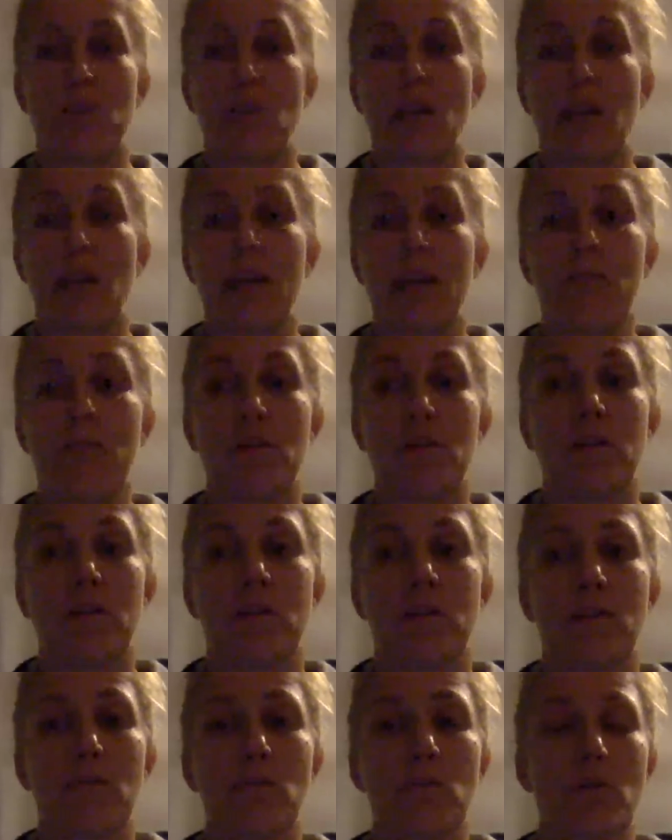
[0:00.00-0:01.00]

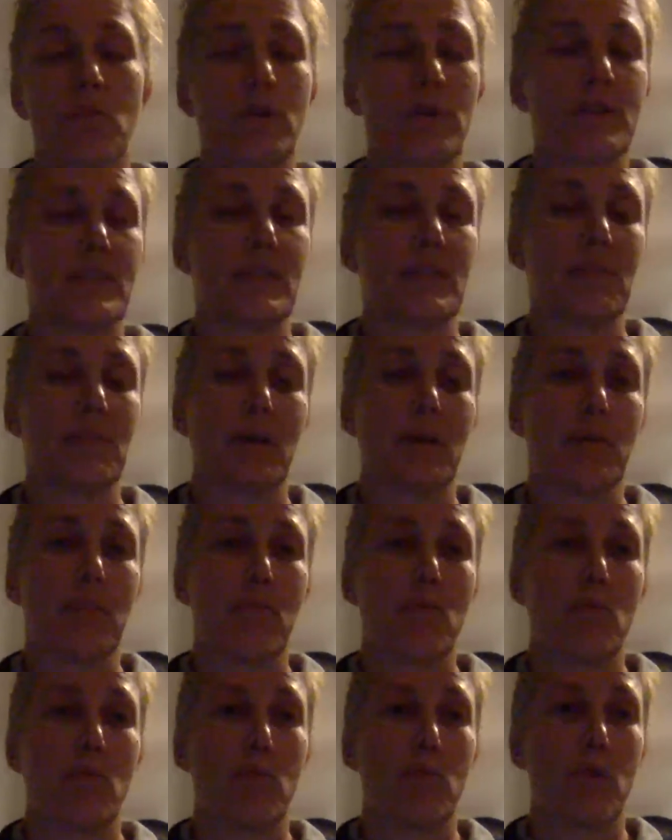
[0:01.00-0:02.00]
Even we're seeing
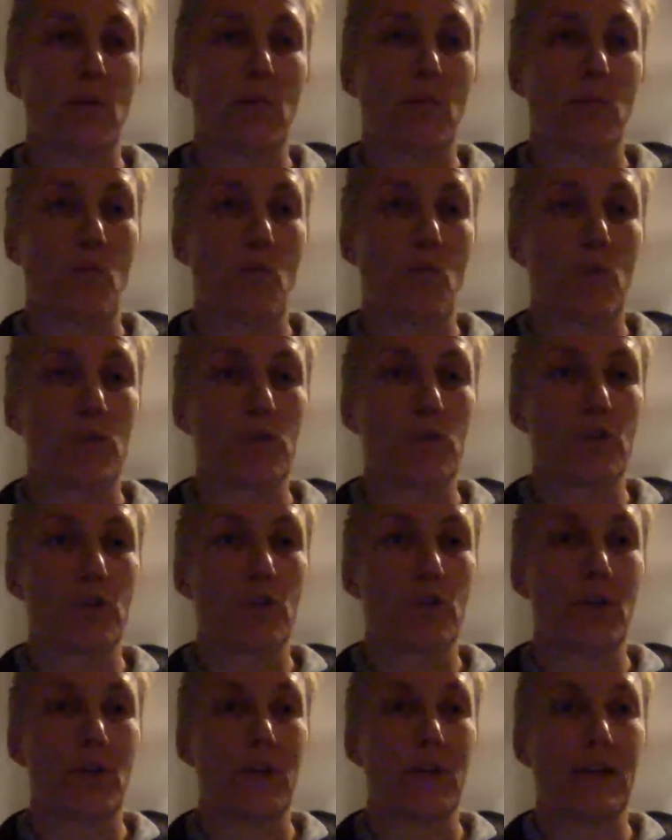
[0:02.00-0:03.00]
people that want
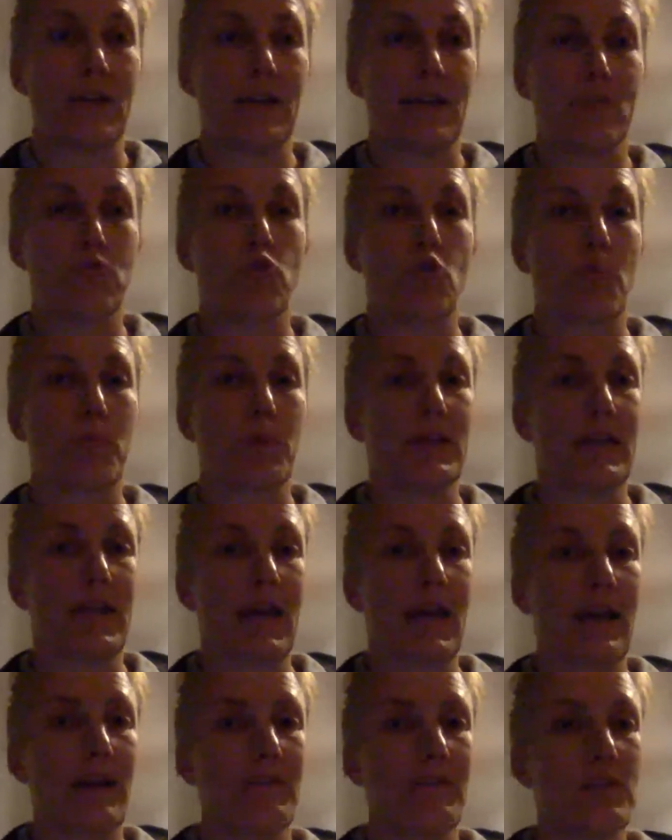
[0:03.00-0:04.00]
to drop in and
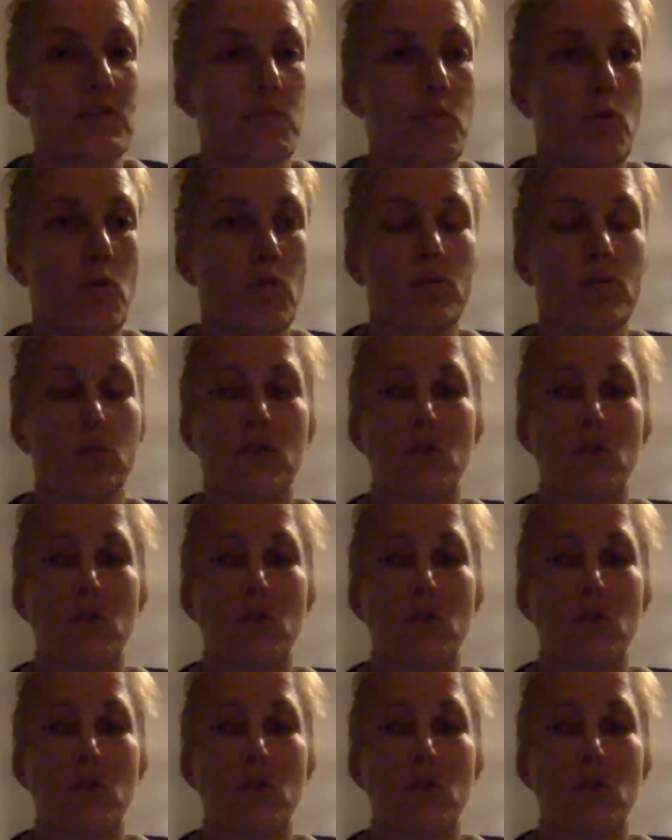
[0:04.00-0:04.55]
out of sport.